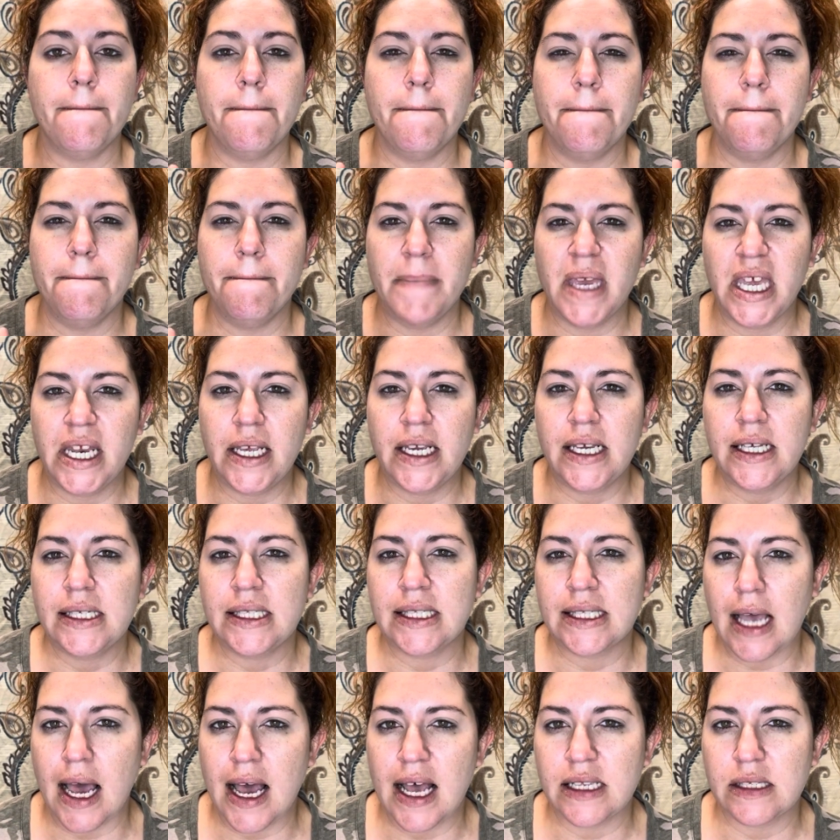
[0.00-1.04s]
midi
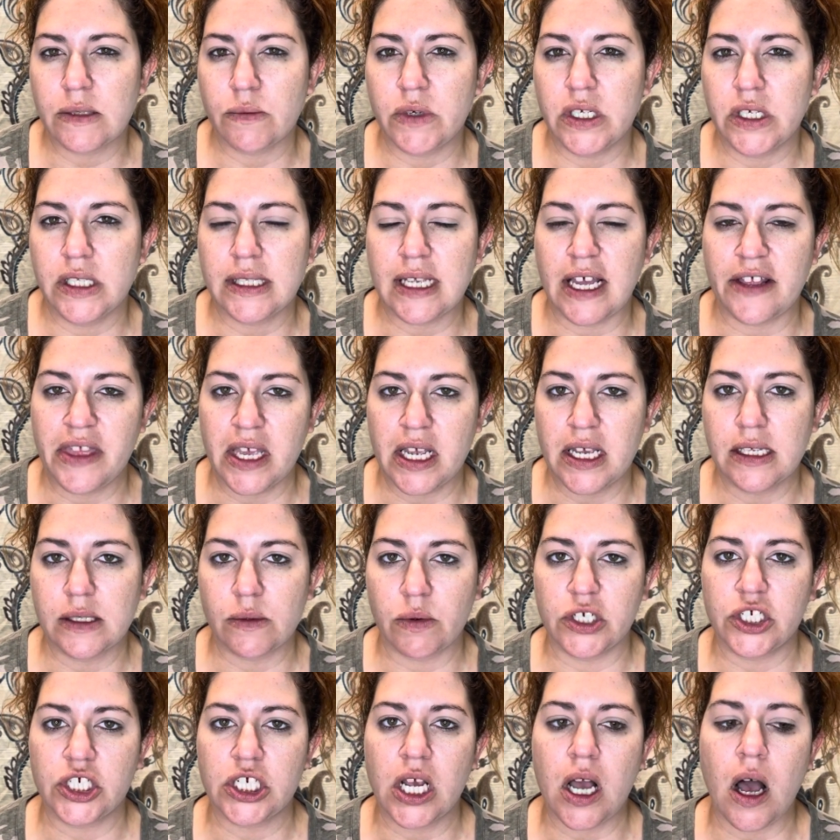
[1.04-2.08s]
size ones, I think is
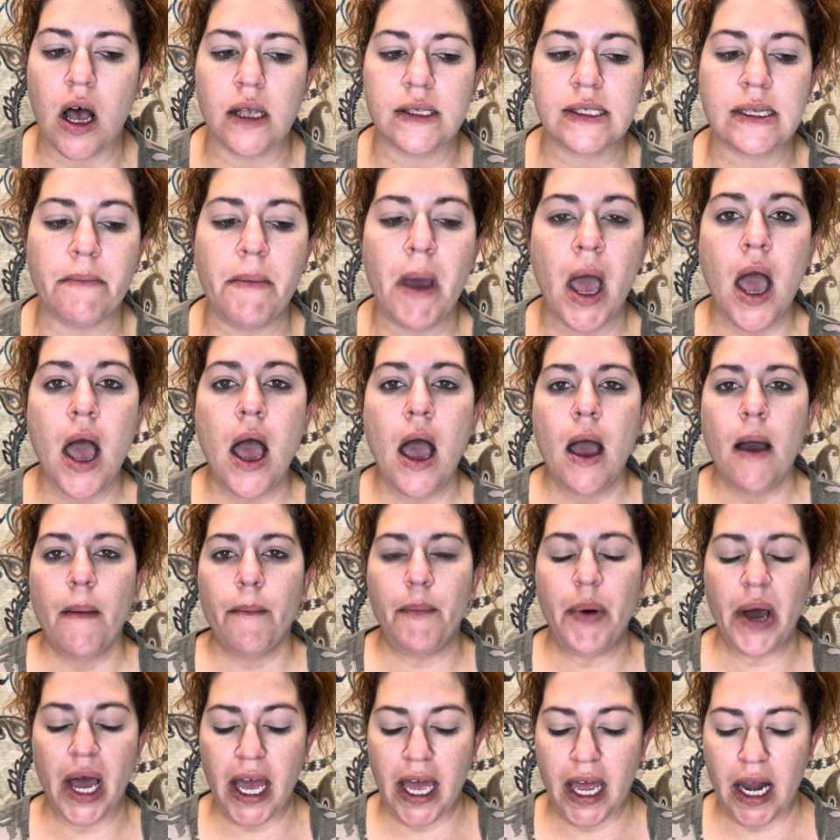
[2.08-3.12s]
what she calls them.
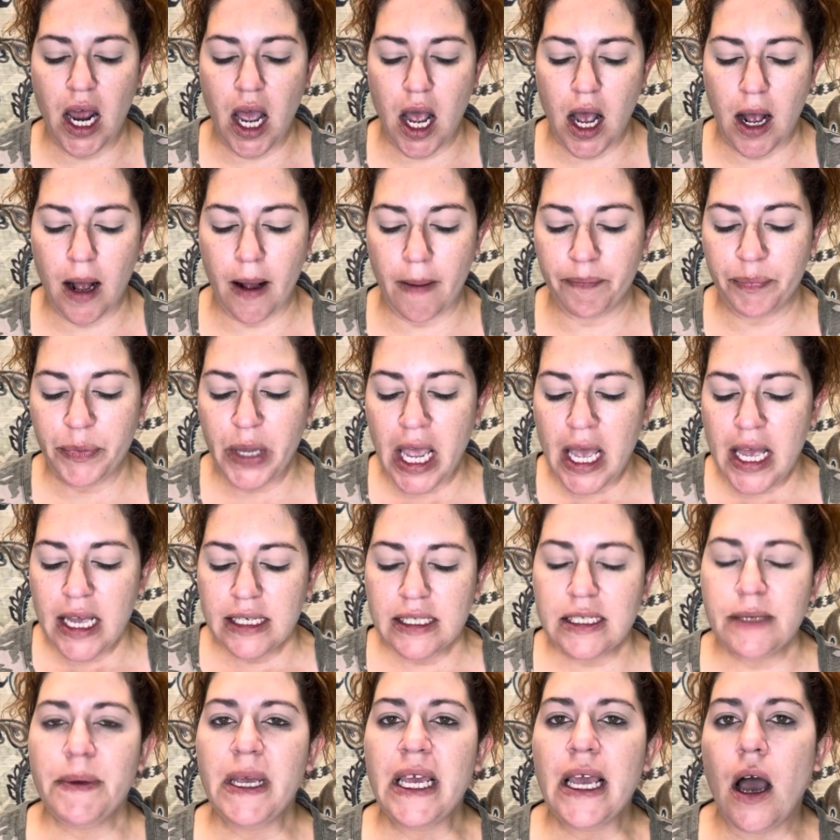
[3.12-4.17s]
But um,
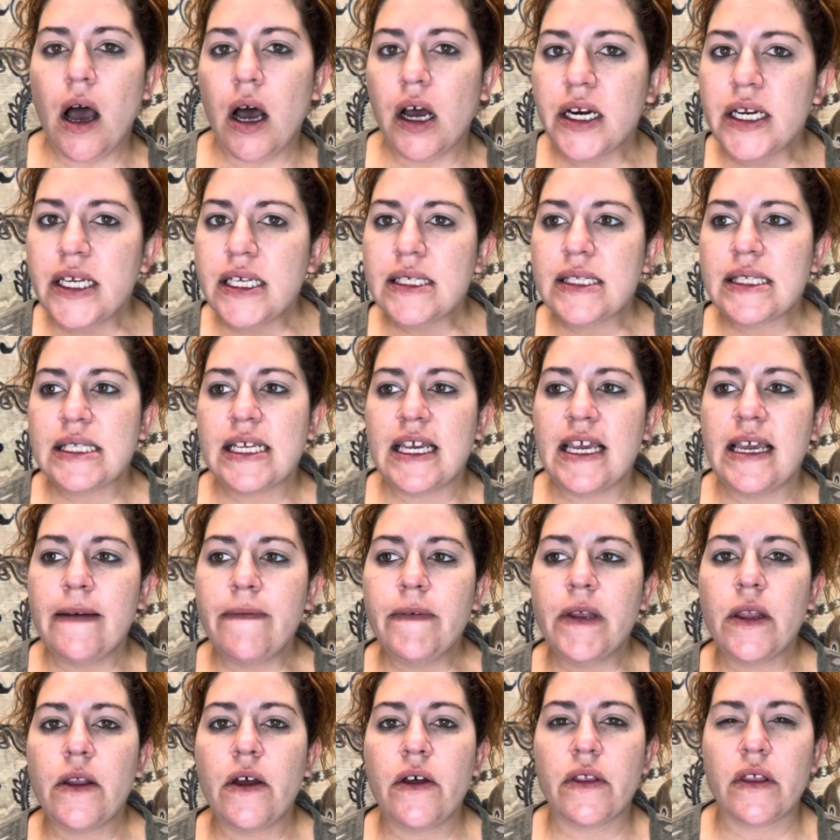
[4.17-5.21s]
to be honest,
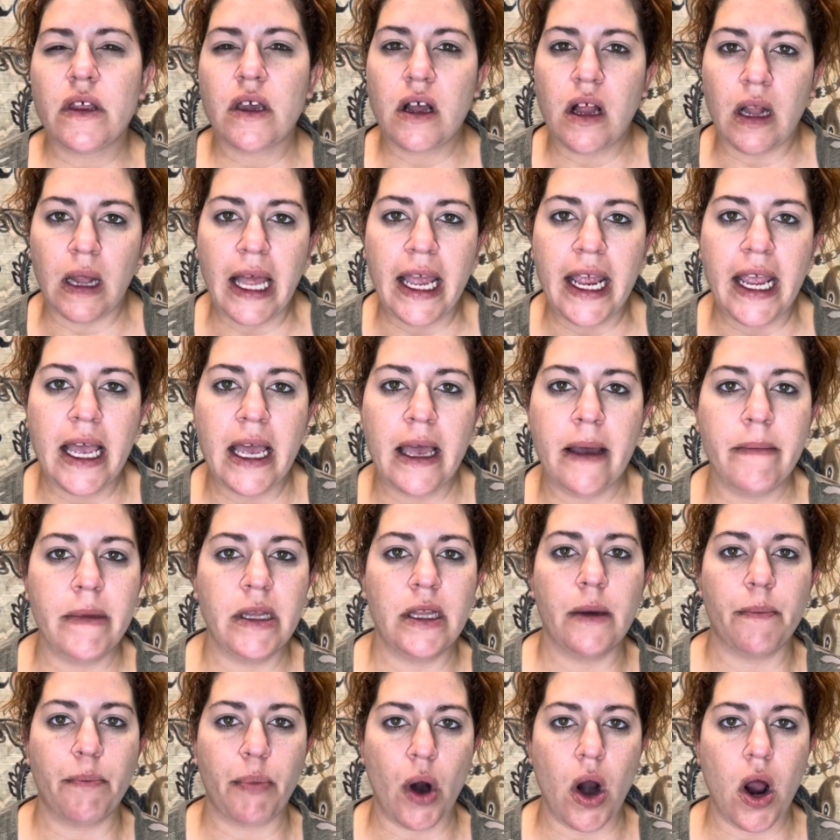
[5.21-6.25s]
even though the glam and
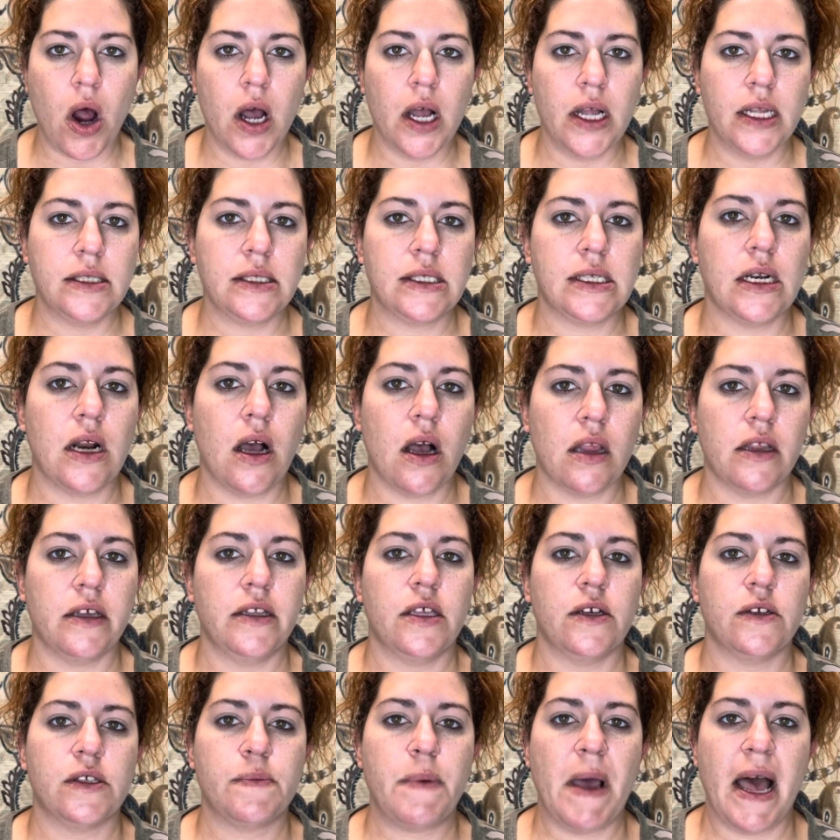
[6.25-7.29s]
the bronze and all of
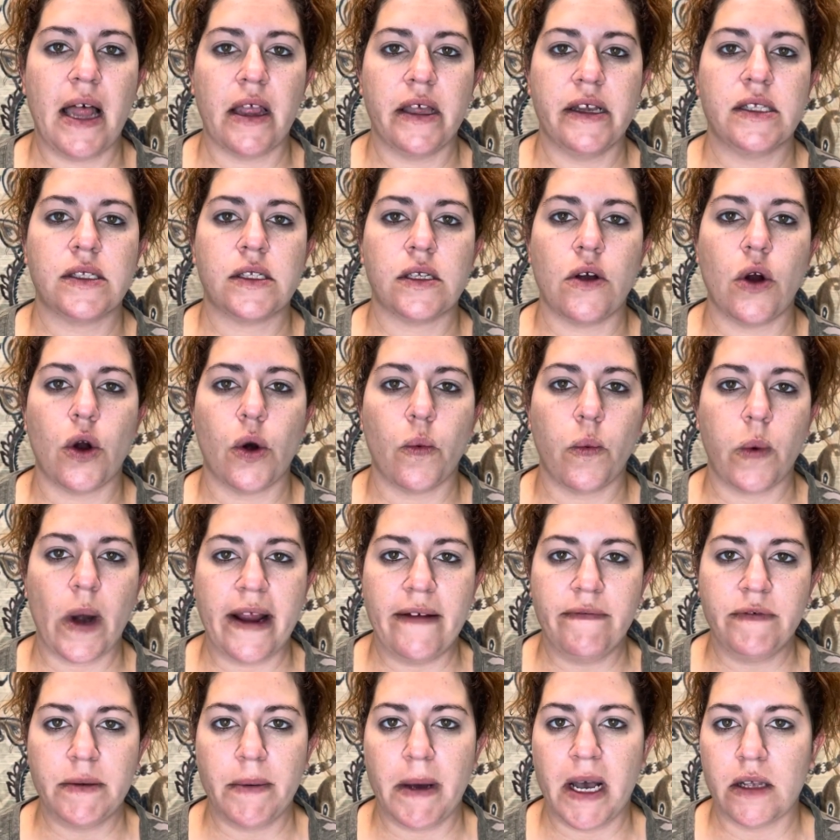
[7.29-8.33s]
those palettes are
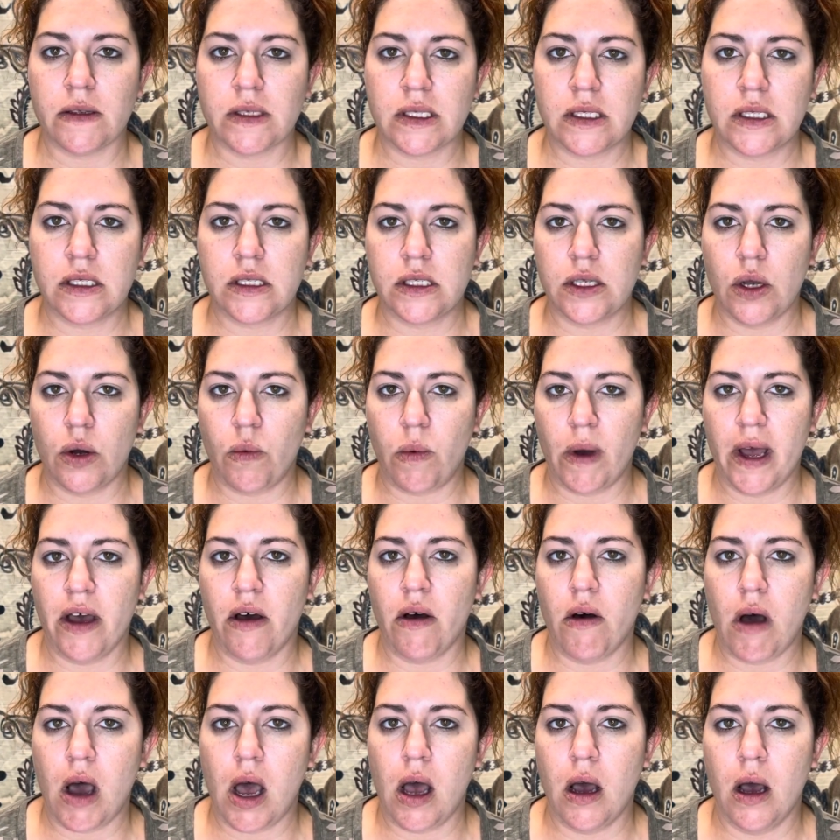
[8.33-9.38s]
raved about so
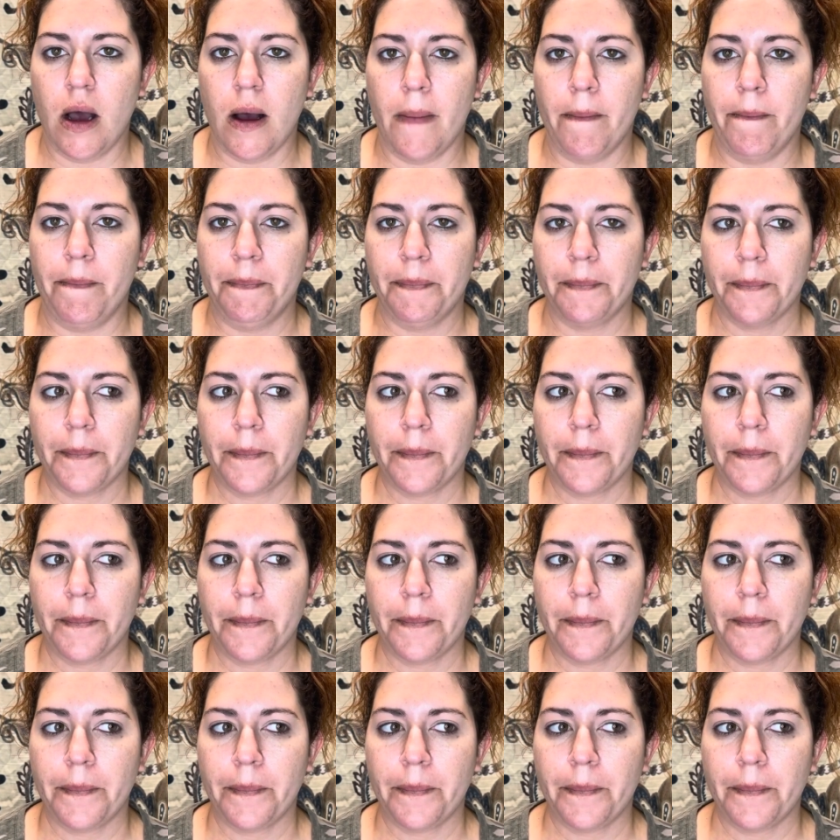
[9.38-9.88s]
well, um,